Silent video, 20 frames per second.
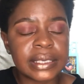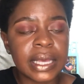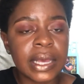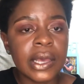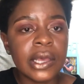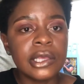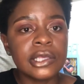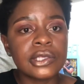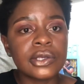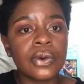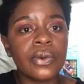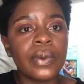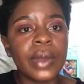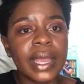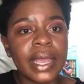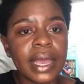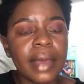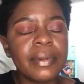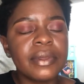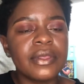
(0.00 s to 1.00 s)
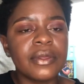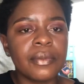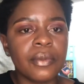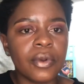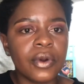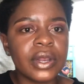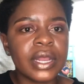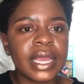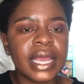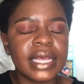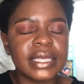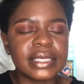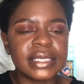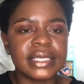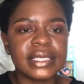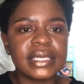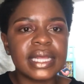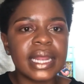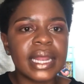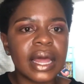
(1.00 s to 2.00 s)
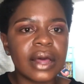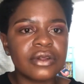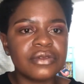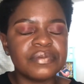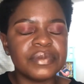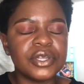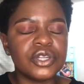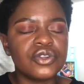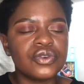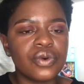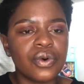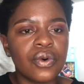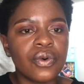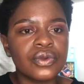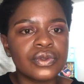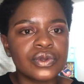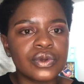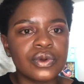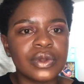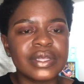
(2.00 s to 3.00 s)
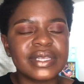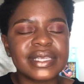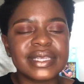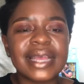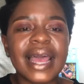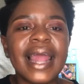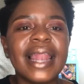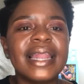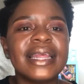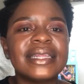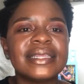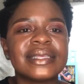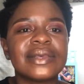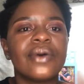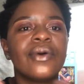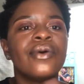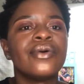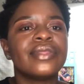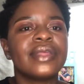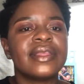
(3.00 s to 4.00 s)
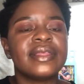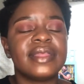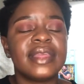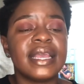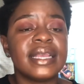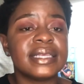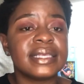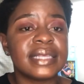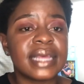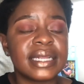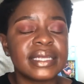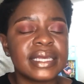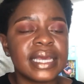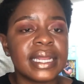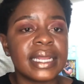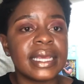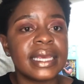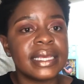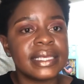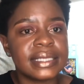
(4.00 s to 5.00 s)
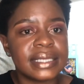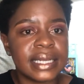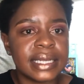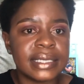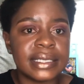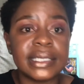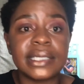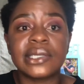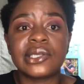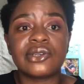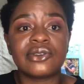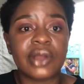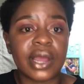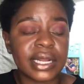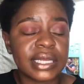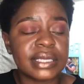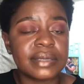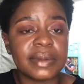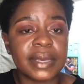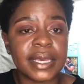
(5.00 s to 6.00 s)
So waking up in the morning has just allowed me to also silence all the things that can easily distract me.